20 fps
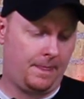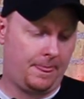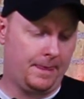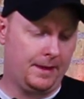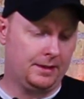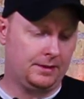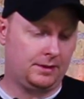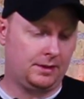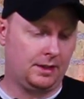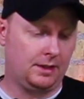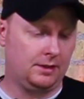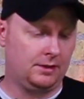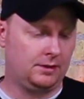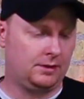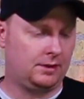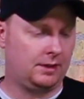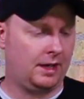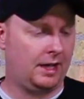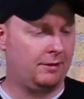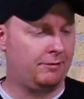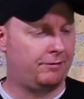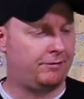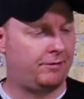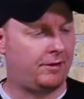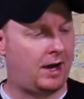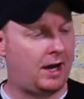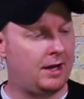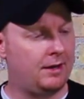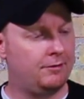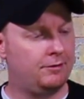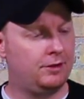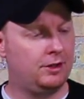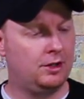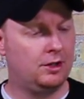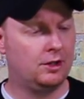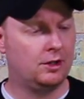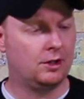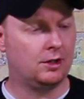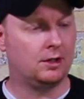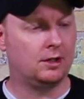This is a
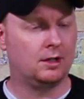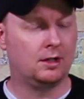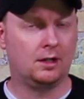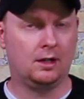5-year,